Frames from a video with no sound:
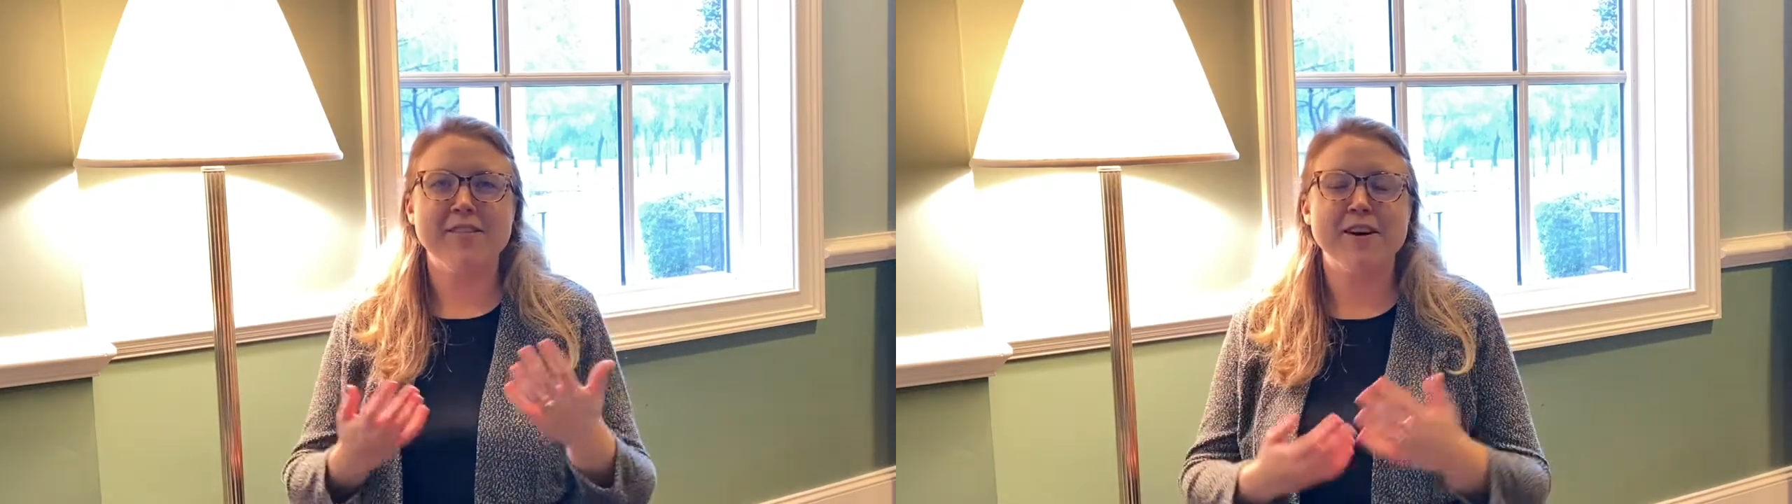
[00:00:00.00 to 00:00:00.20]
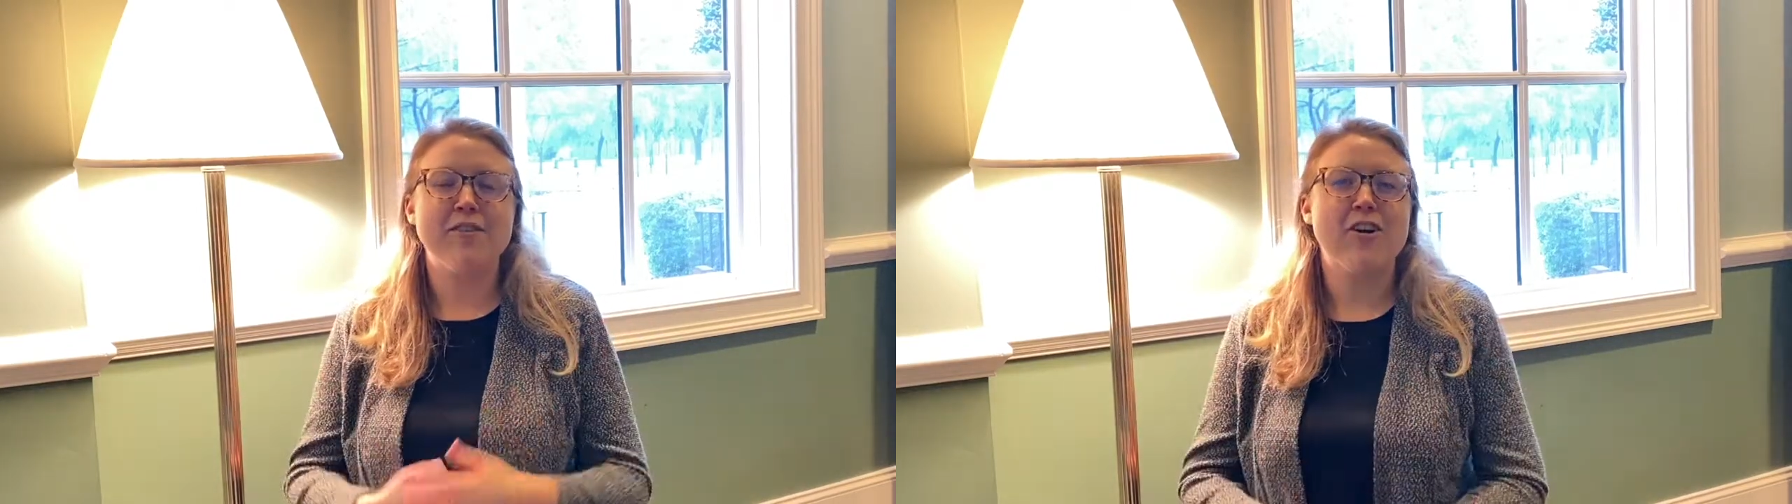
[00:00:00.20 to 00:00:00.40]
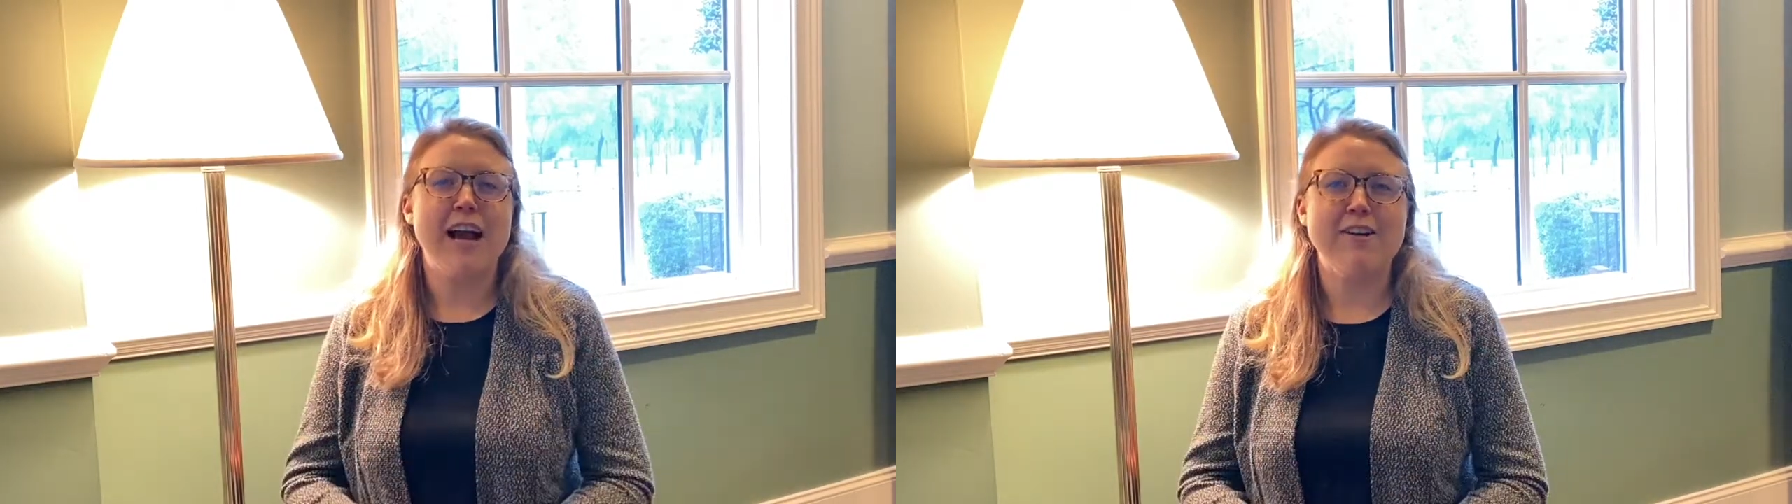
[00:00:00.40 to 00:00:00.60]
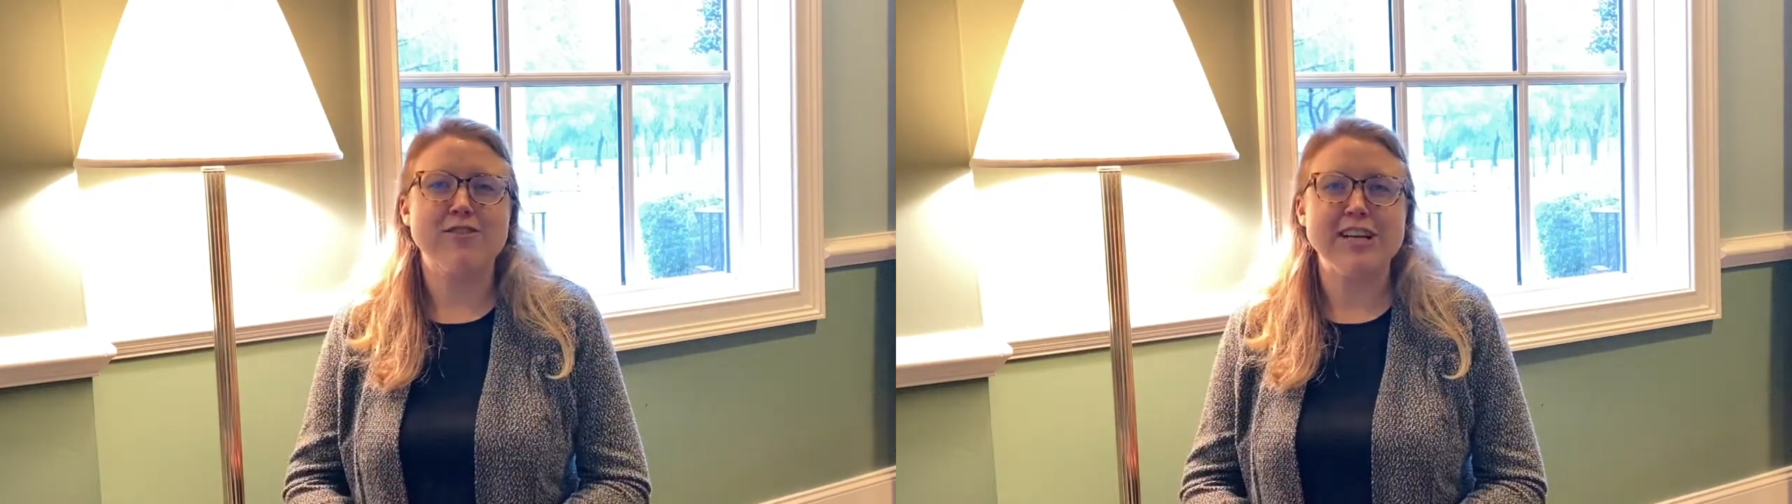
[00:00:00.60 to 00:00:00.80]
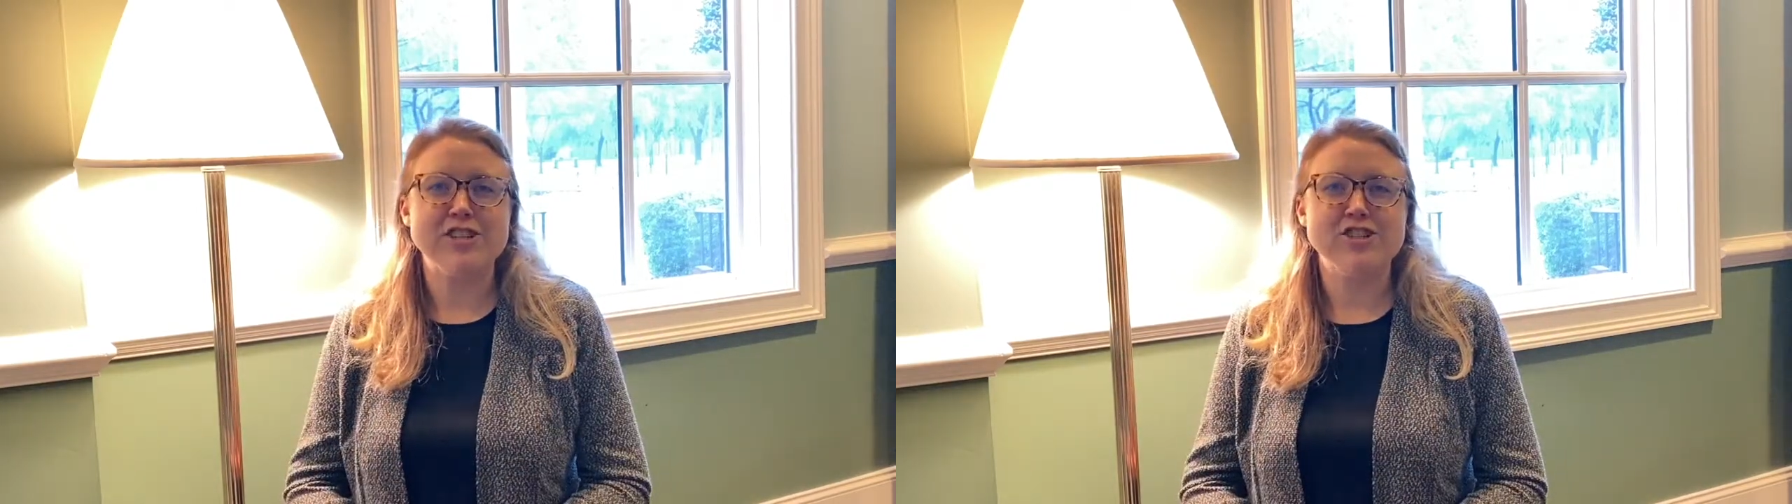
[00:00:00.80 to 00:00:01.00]
of our
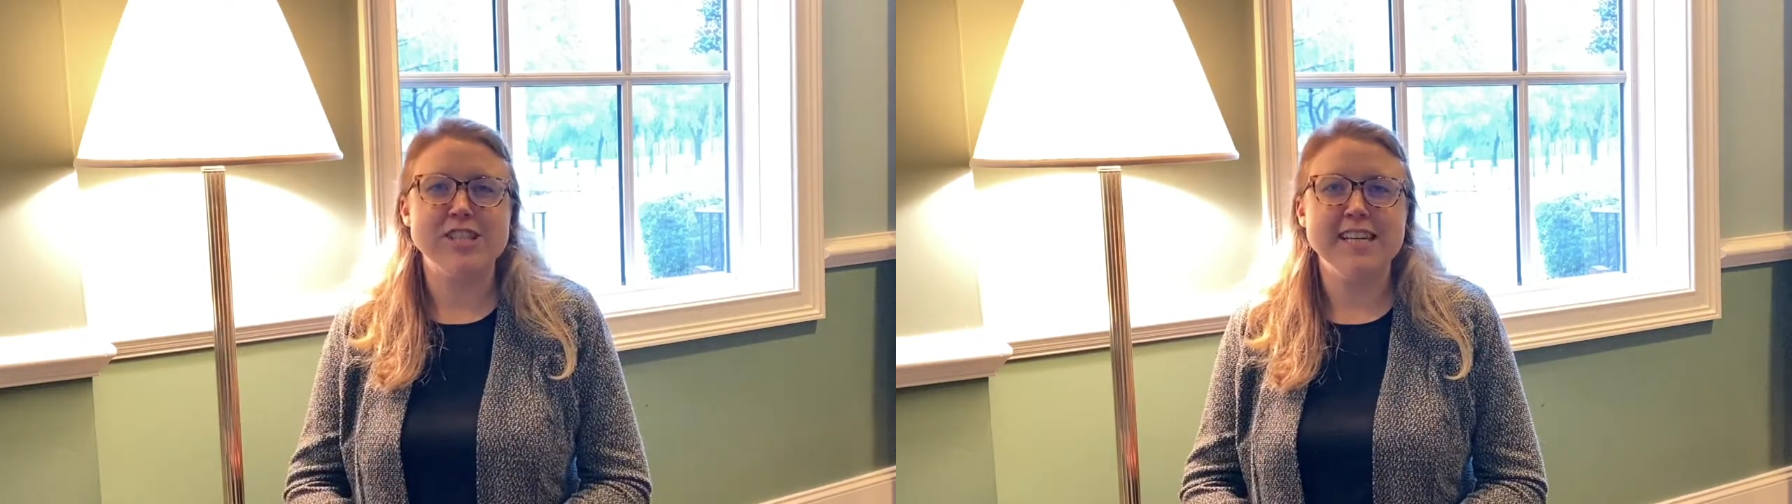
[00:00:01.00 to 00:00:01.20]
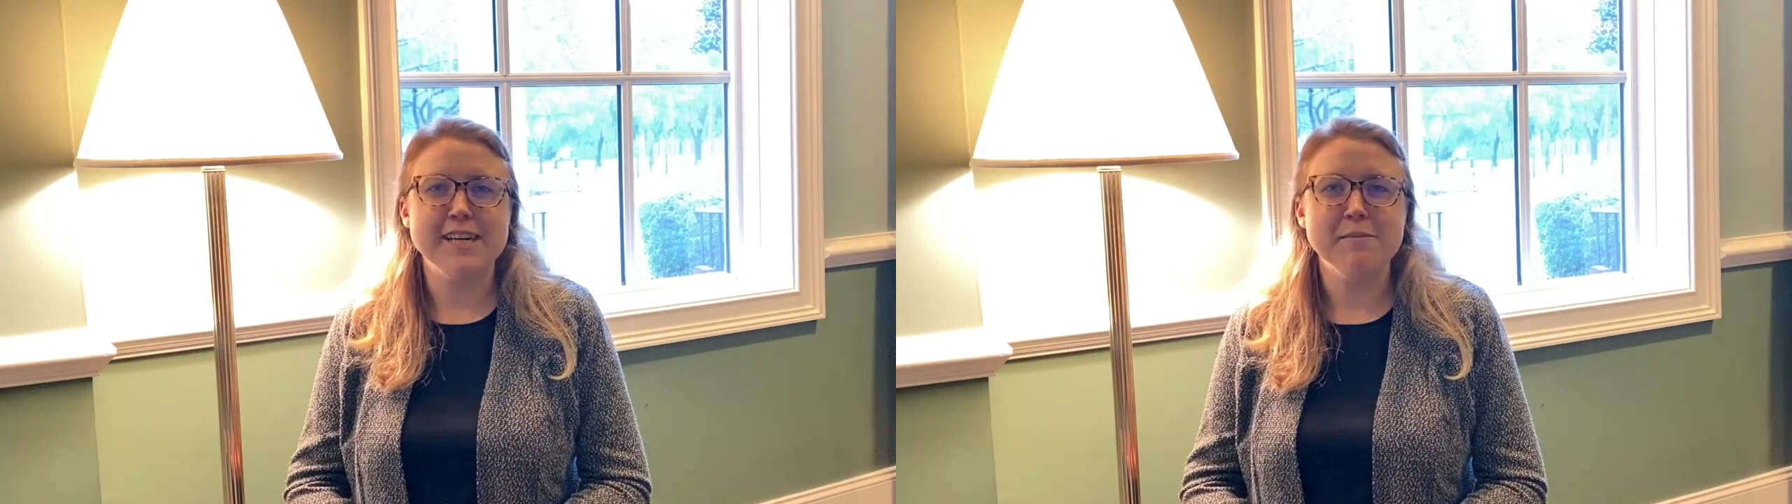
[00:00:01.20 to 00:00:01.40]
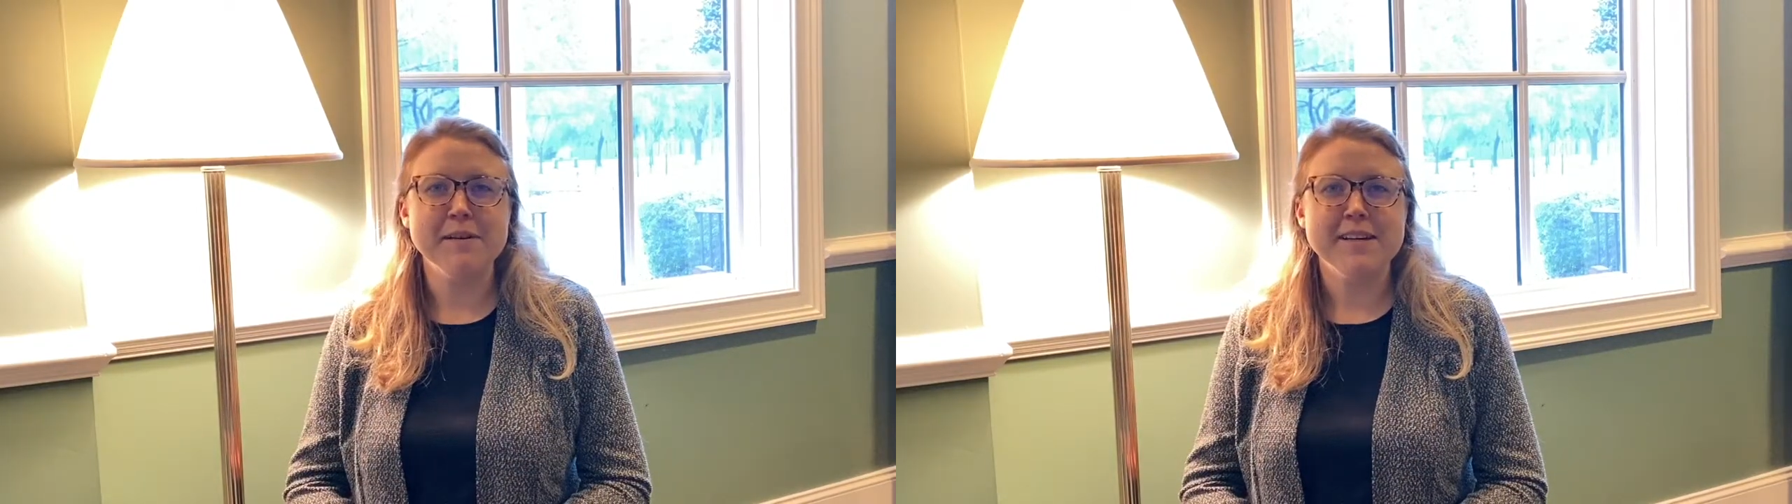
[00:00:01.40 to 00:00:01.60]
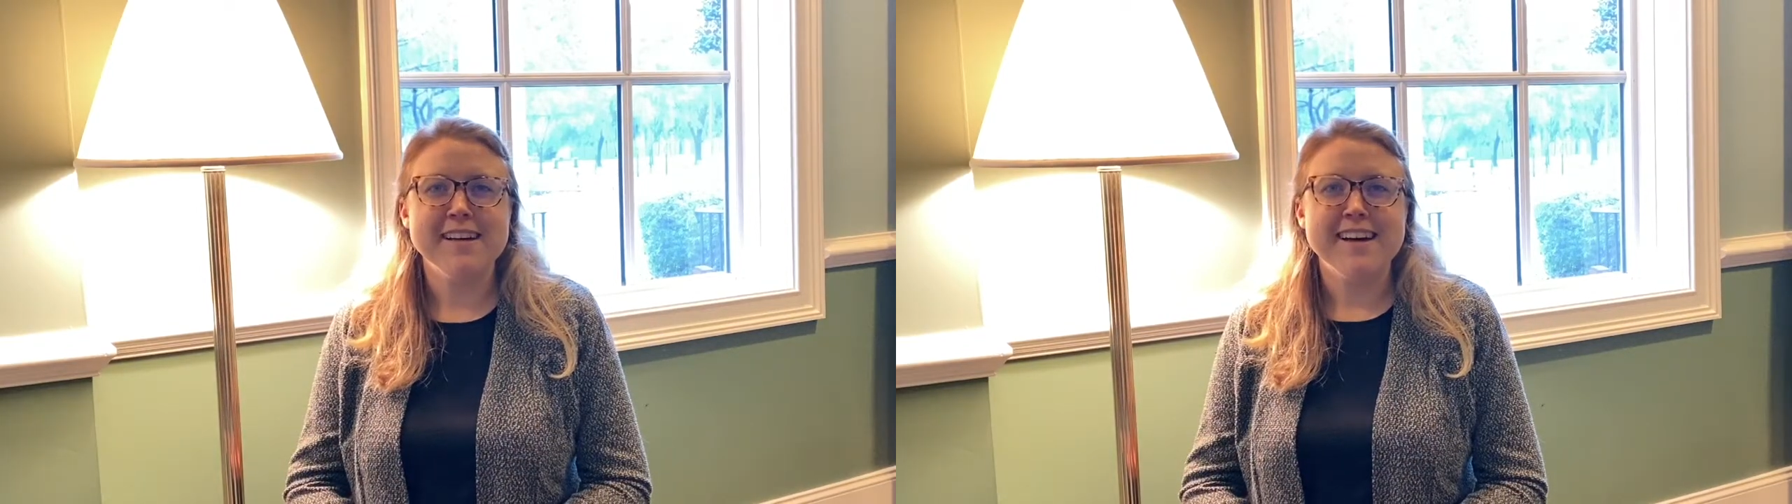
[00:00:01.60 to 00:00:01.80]
outreach team